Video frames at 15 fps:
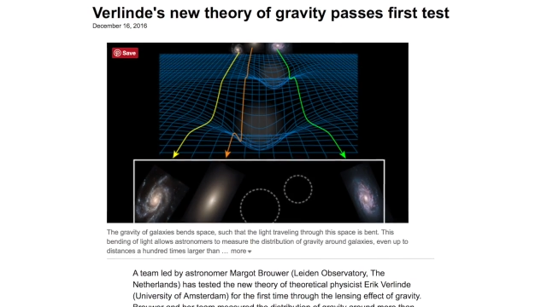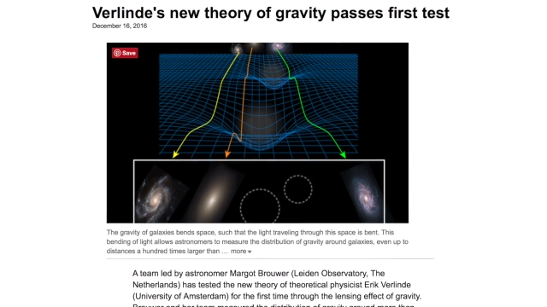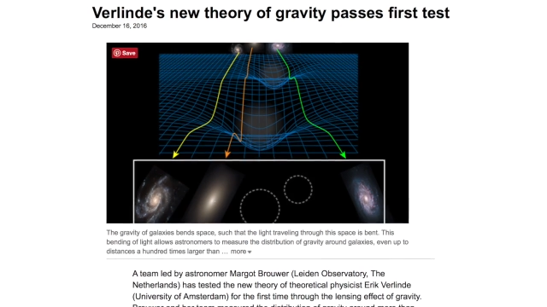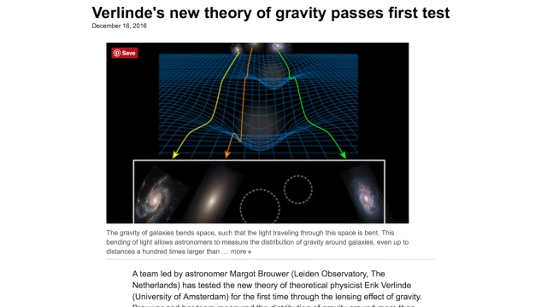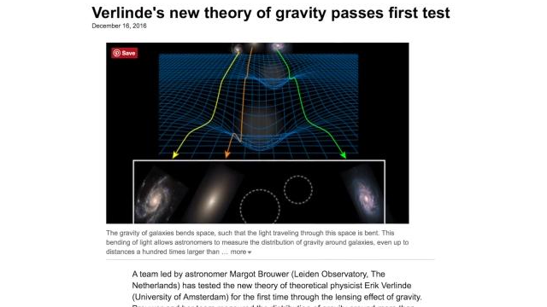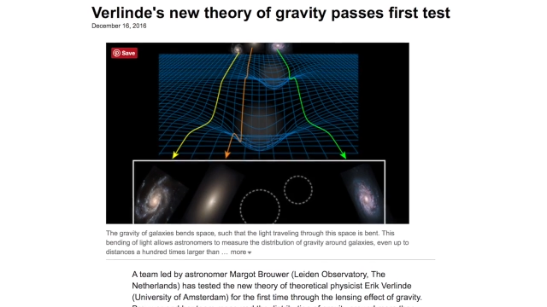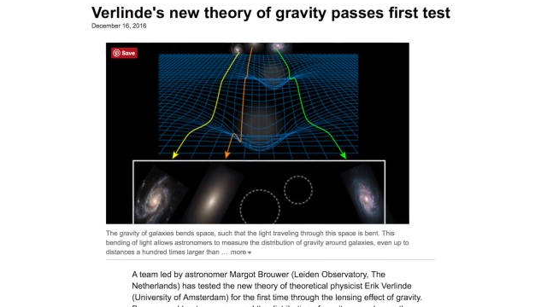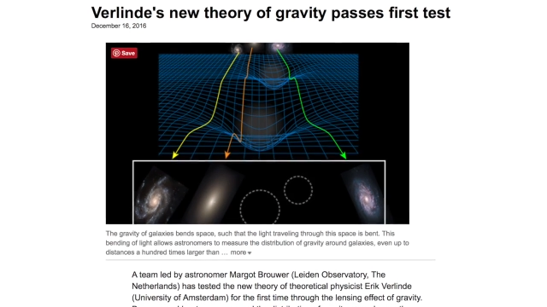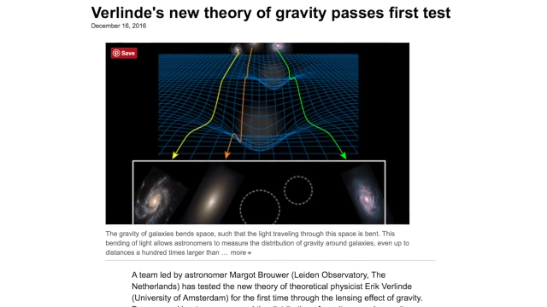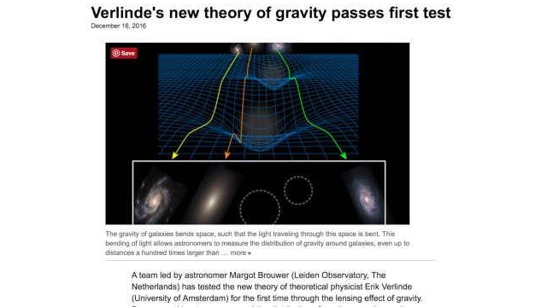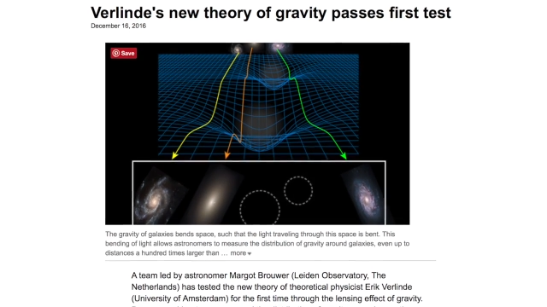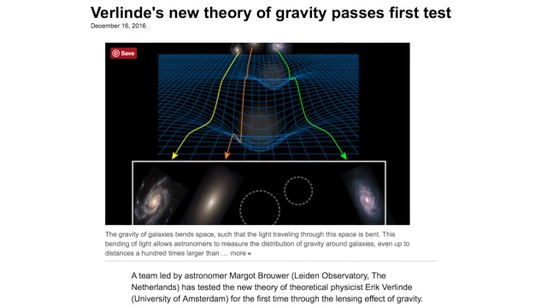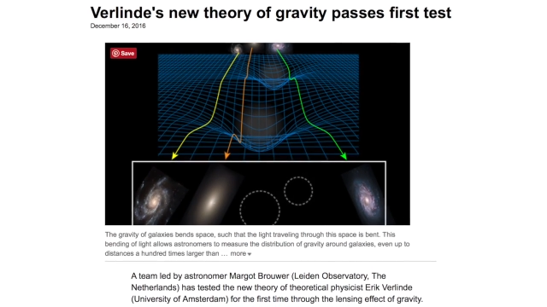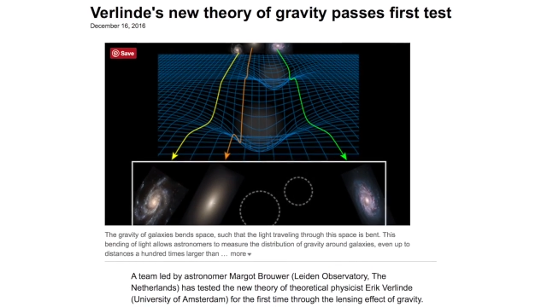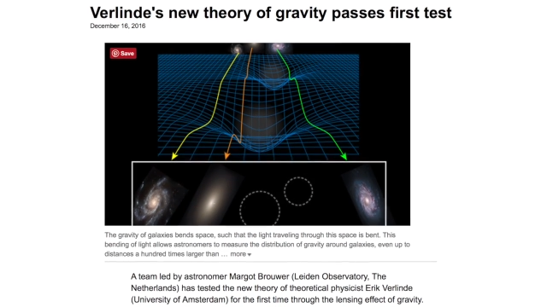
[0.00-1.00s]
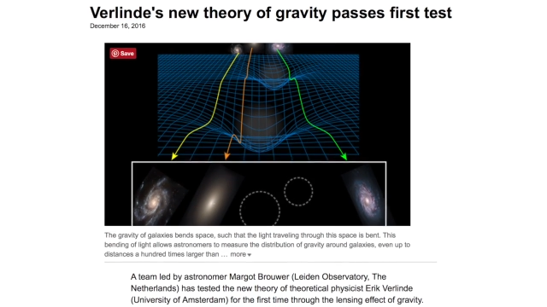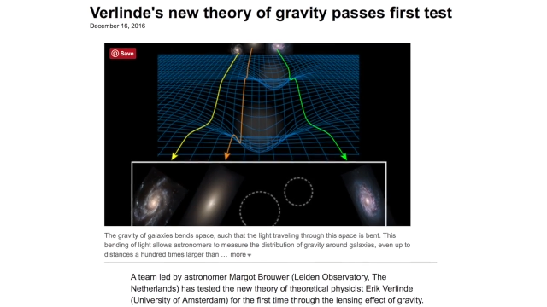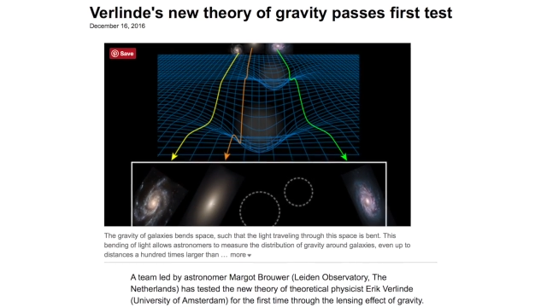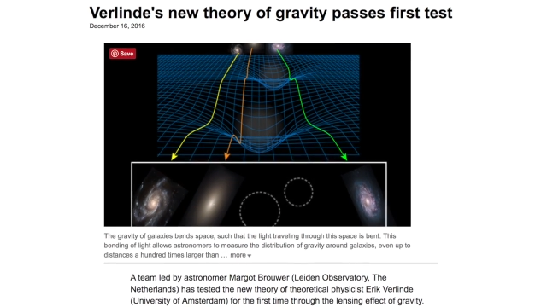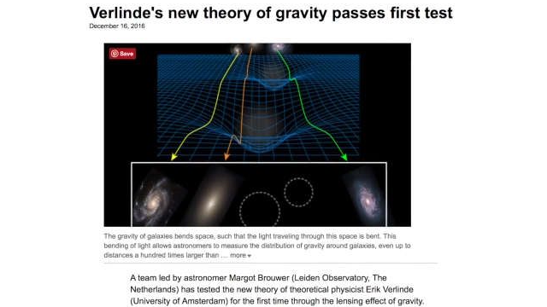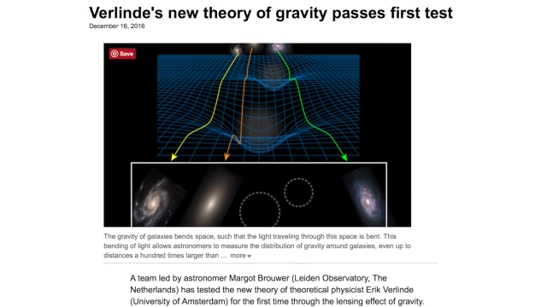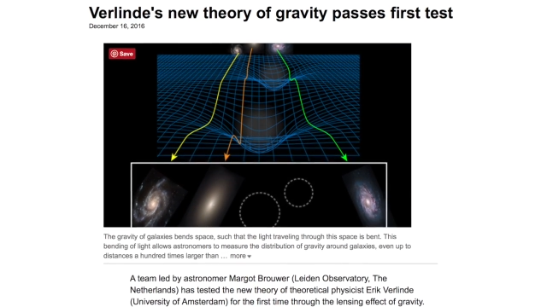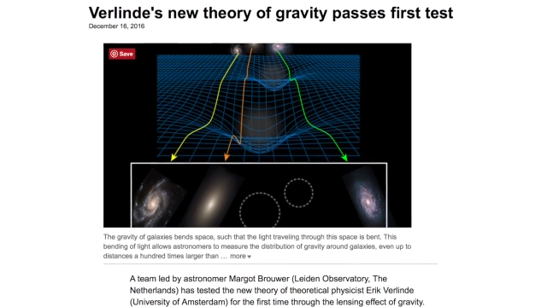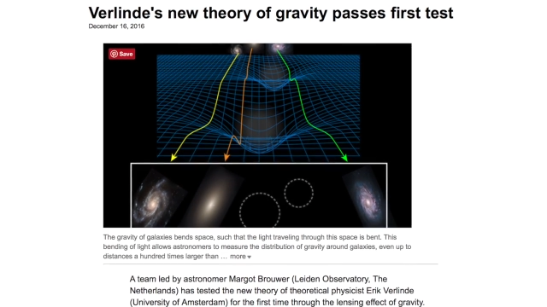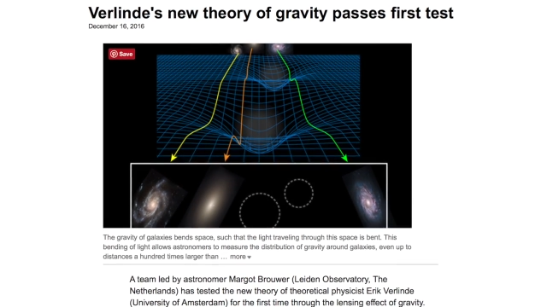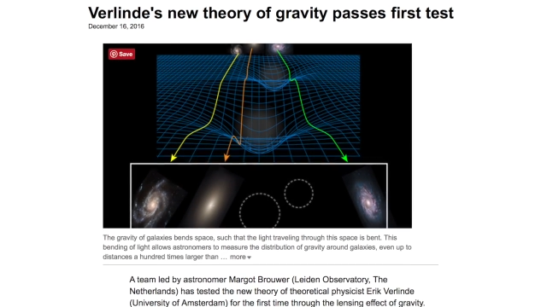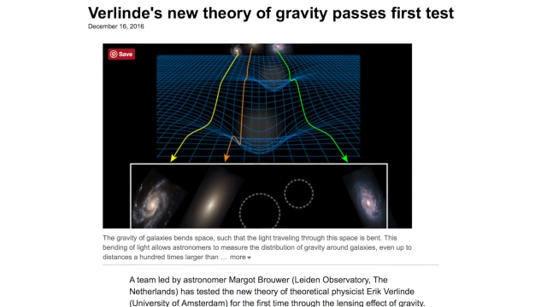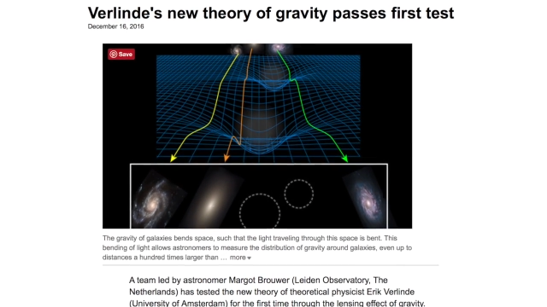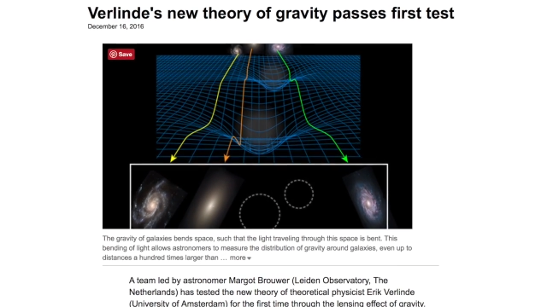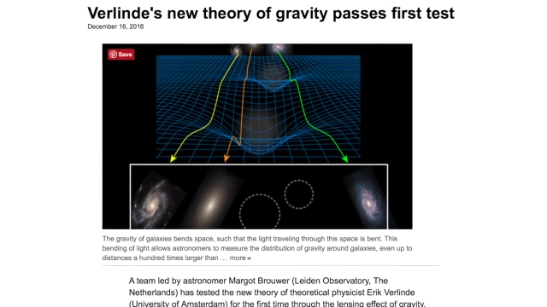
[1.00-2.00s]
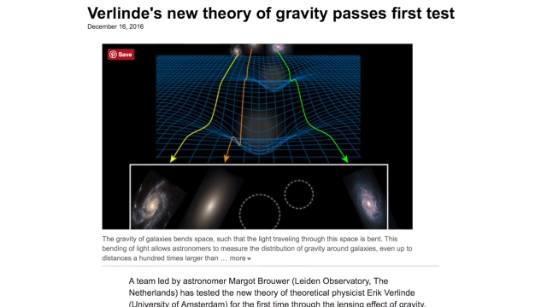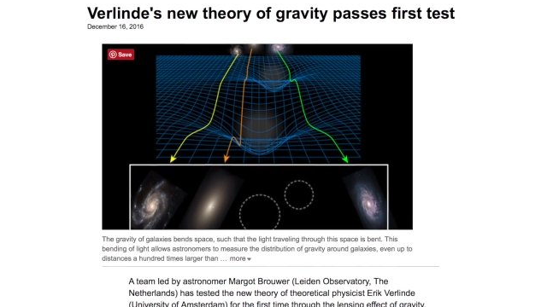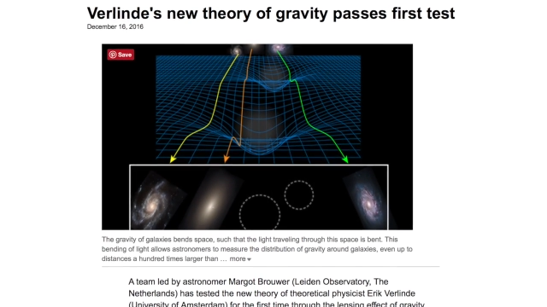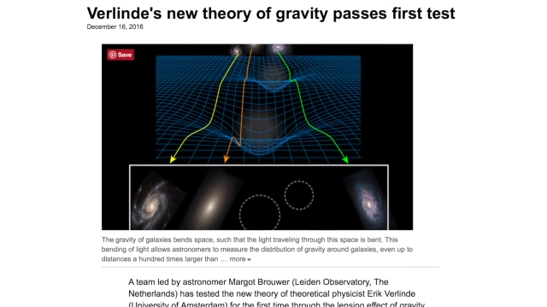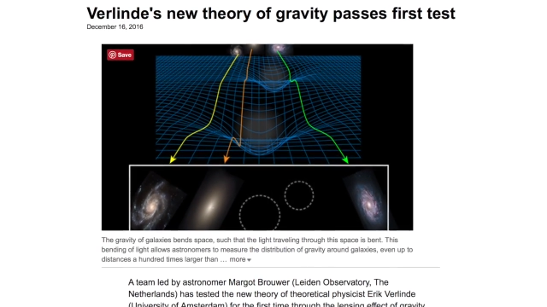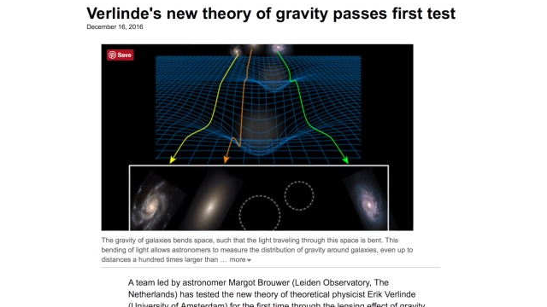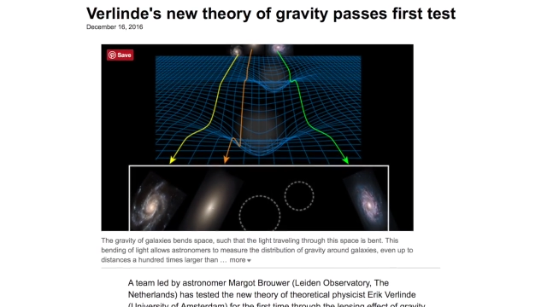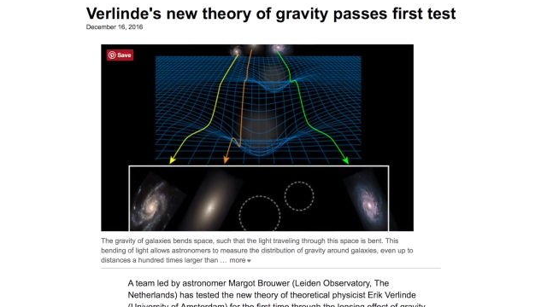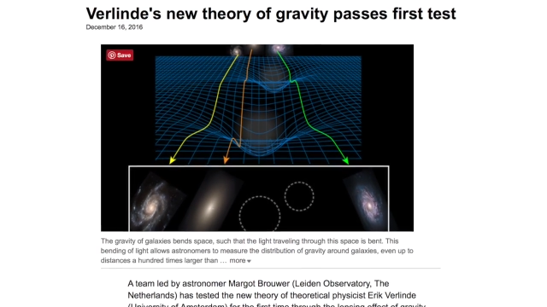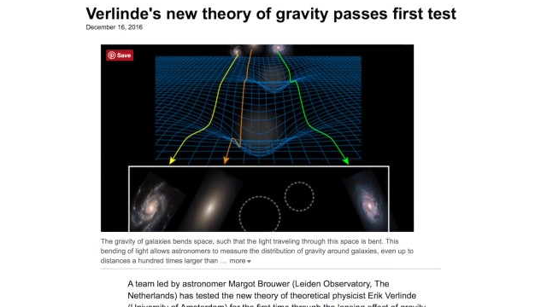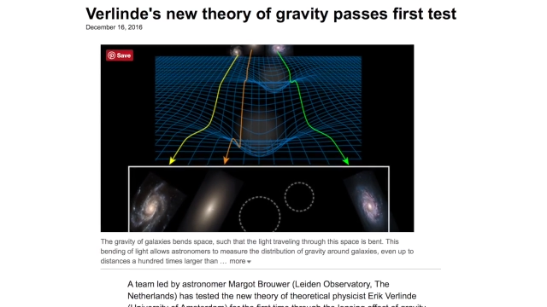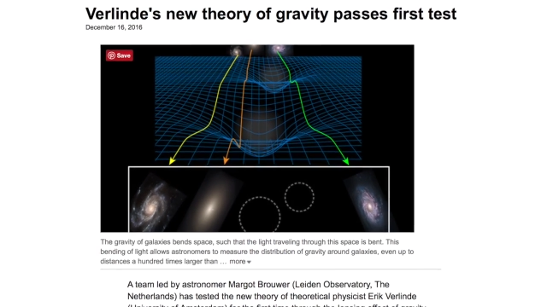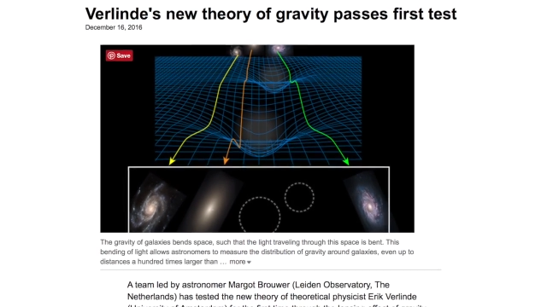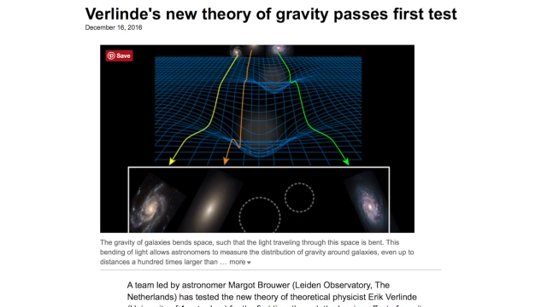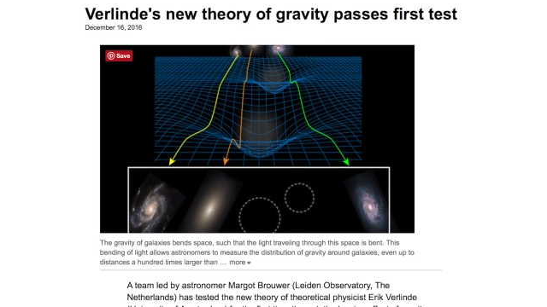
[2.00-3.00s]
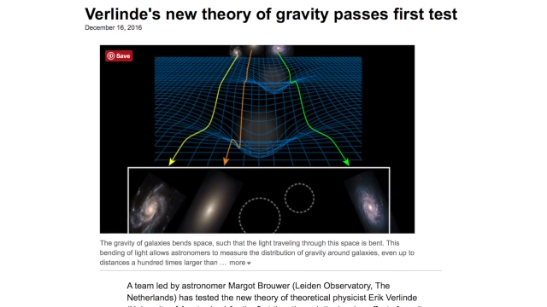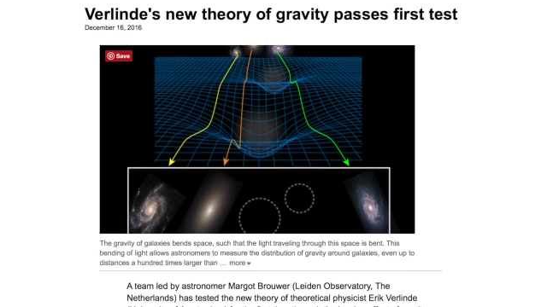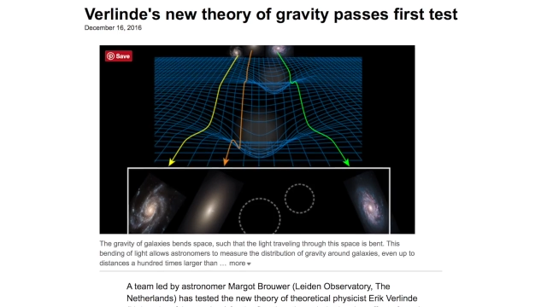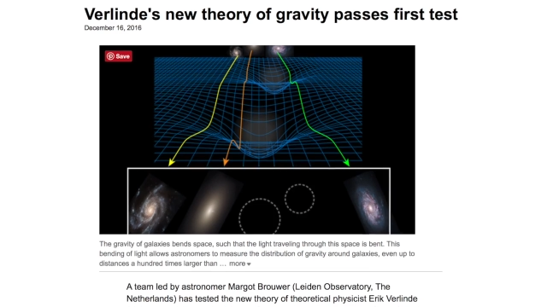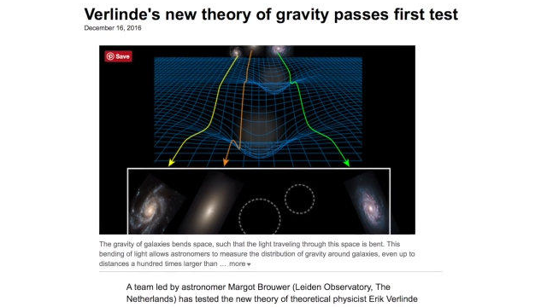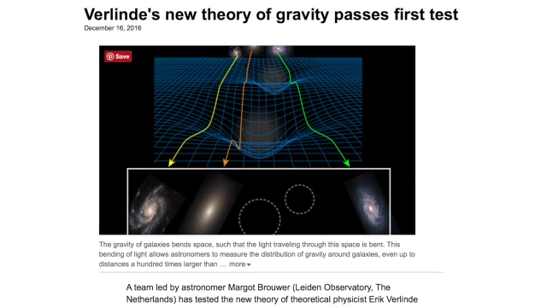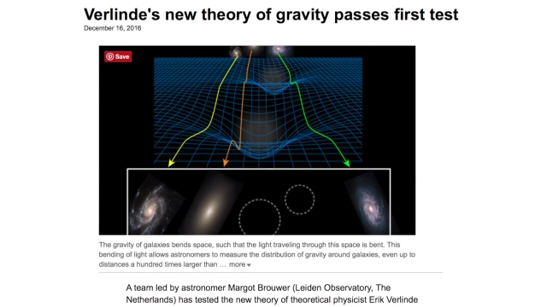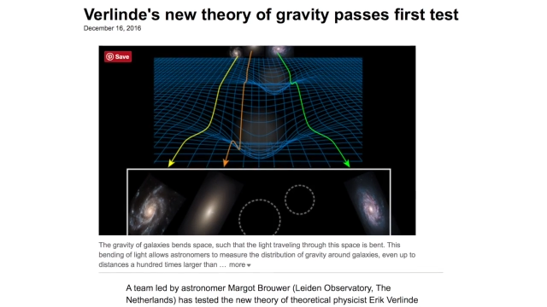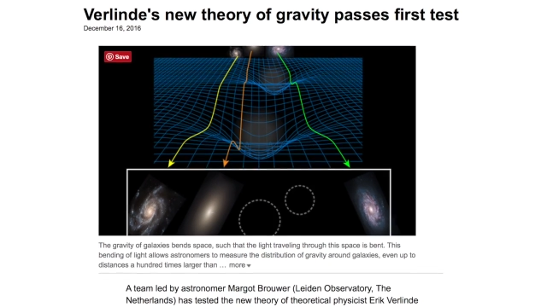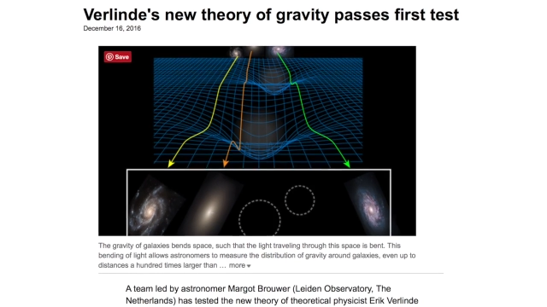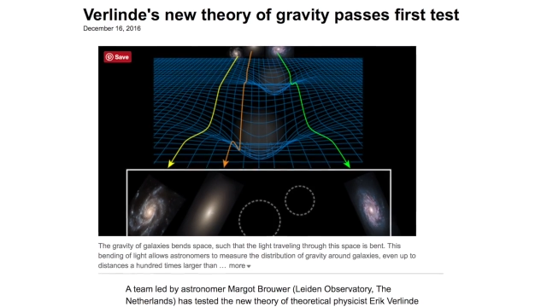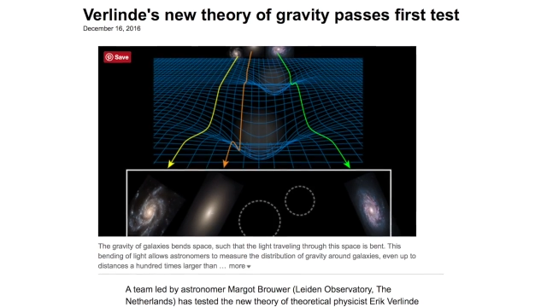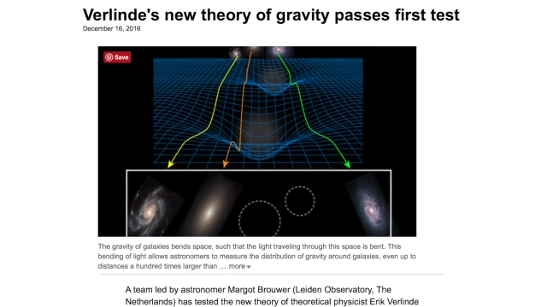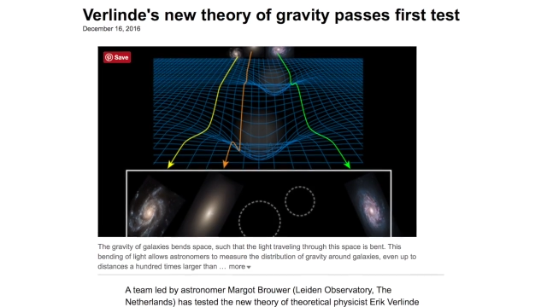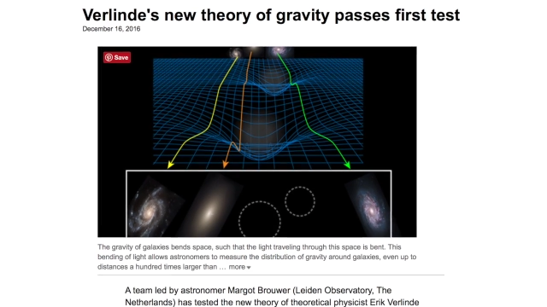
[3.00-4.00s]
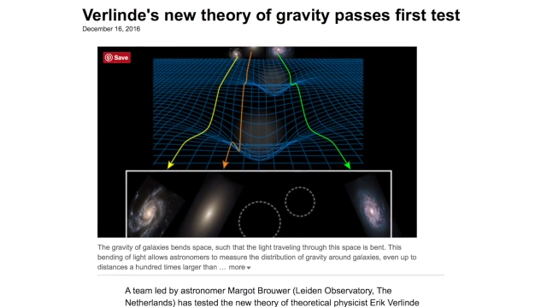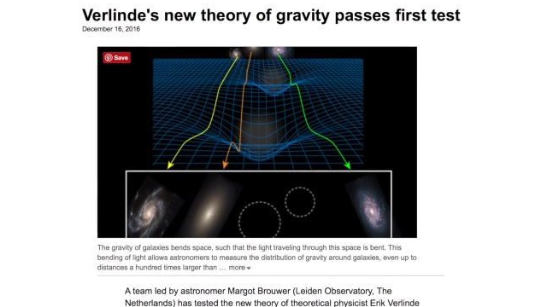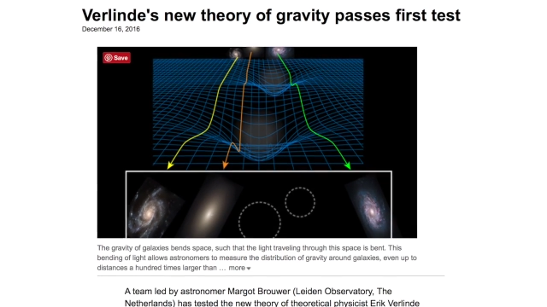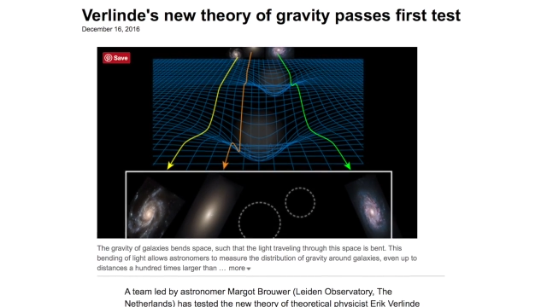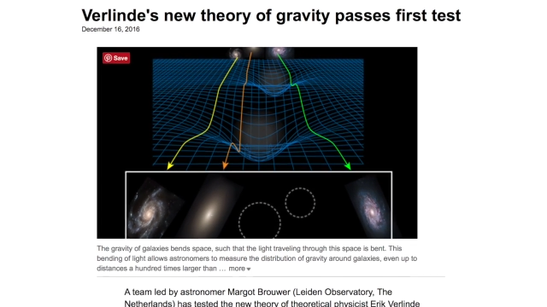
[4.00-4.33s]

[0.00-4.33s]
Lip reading: (no speaker visible)